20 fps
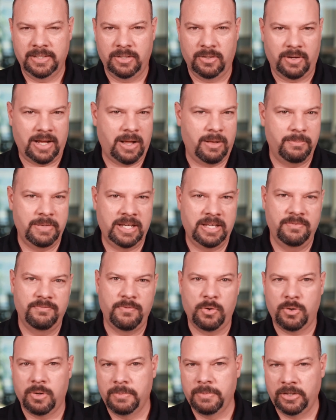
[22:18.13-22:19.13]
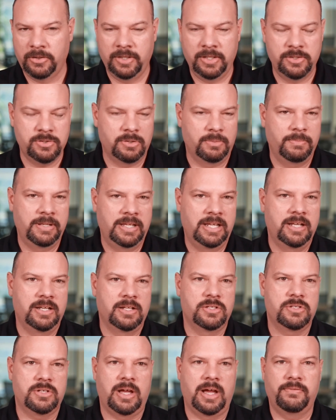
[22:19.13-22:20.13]
how many vulnerabilities are being
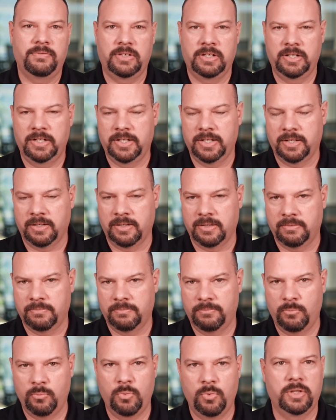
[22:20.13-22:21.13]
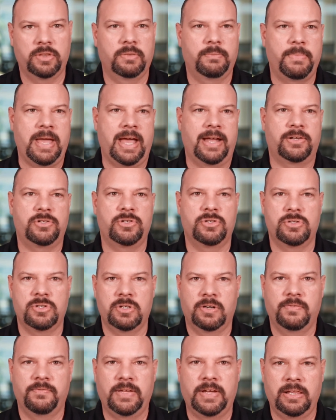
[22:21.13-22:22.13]
discovered and what patches
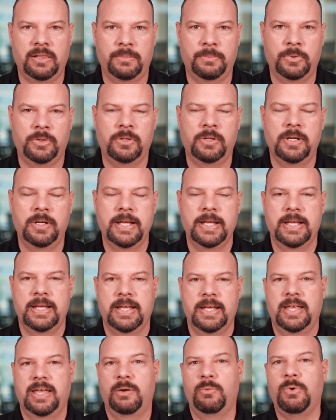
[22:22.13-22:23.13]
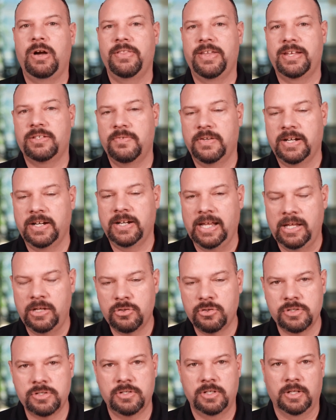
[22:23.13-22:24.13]
are available. And while that's very
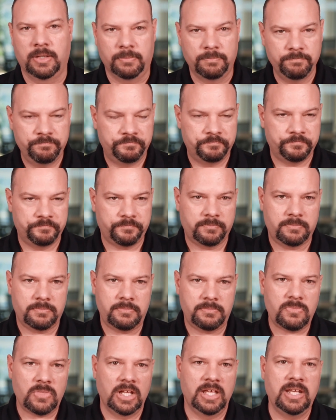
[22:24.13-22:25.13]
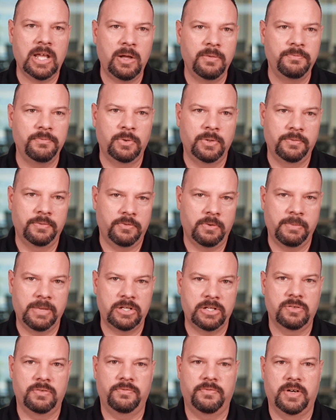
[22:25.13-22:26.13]
interesting and helpful
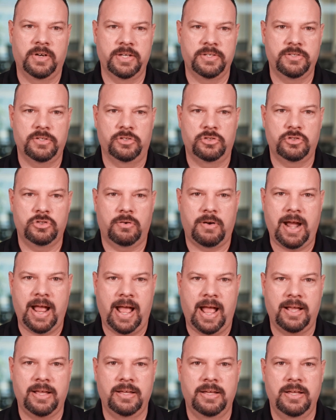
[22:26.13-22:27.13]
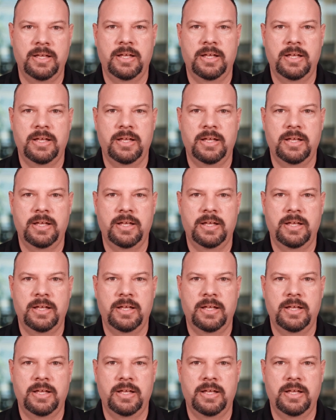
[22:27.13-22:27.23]
information for us to track,